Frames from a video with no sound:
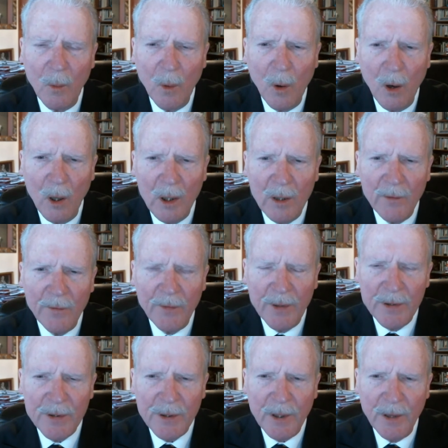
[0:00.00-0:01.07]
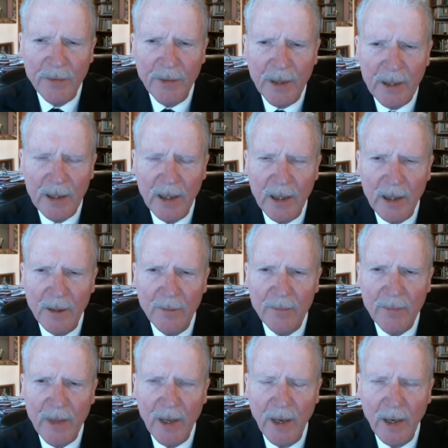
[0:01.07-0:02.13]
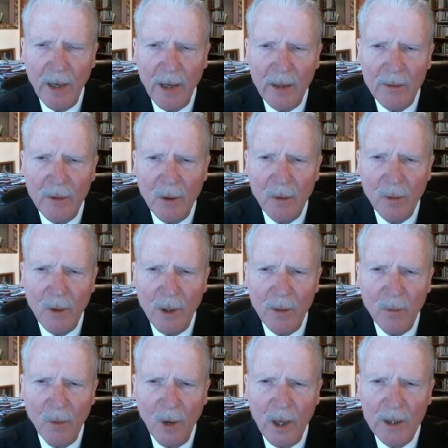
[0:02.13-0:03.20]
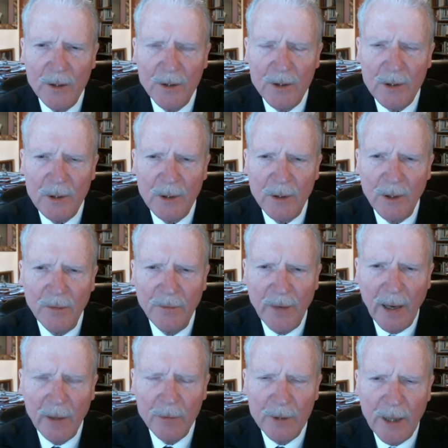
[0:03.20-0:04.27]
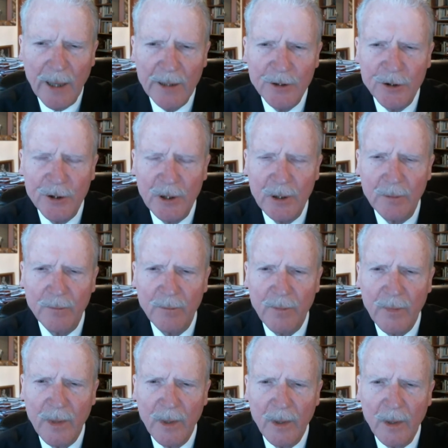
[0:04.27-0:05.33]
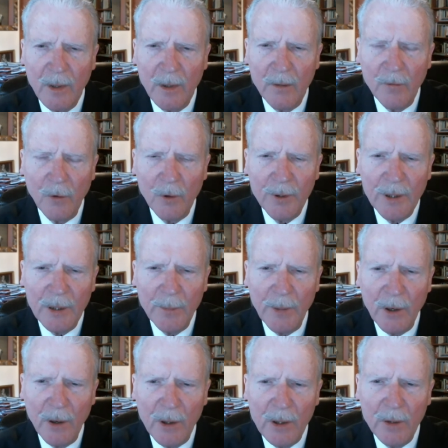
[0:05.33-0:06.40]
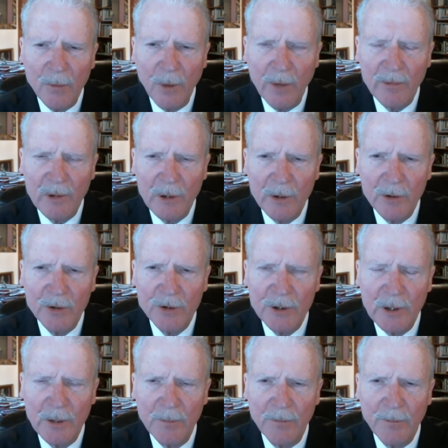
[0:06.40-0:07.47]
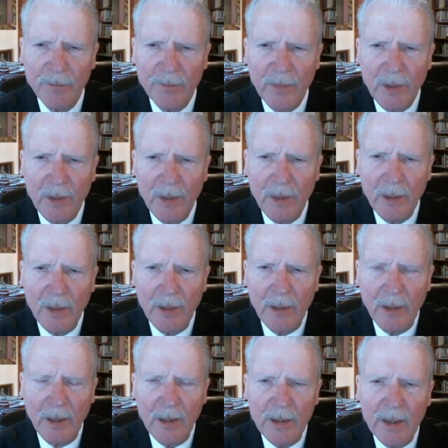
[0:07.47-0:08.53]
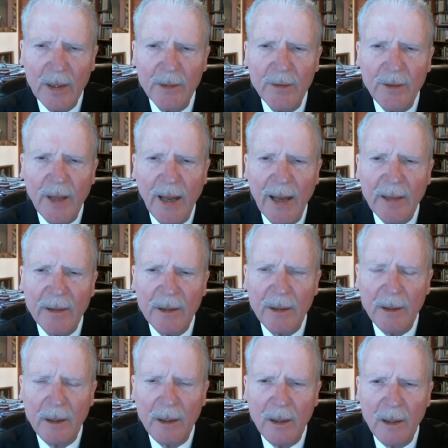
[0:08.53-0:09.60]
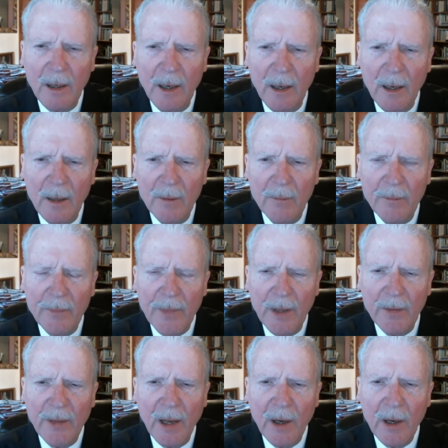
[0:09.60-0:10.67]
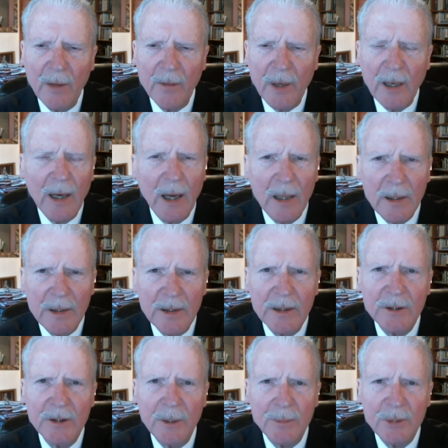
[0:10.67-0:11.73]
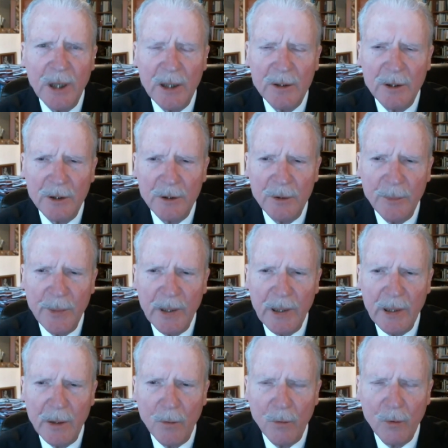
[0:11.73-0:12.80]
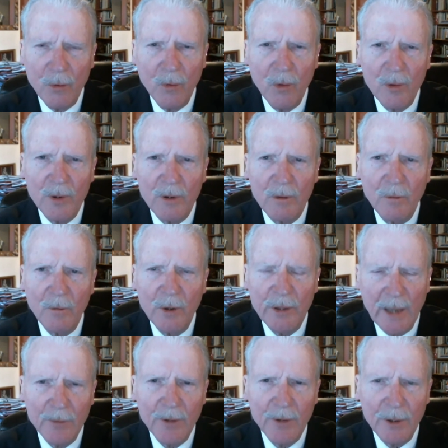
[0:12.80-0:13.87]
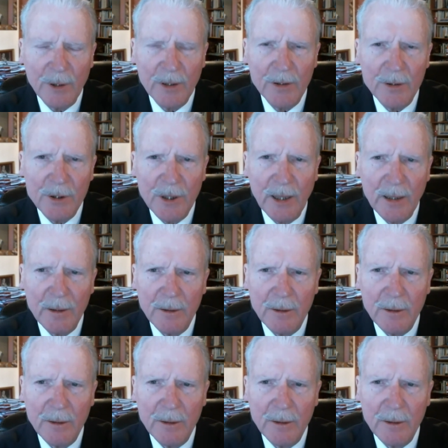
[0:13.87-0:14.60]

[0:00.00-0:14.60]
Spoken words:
of this thinking was the foundation for the American Revolution, in that the colonies objected to being ruled without their consent.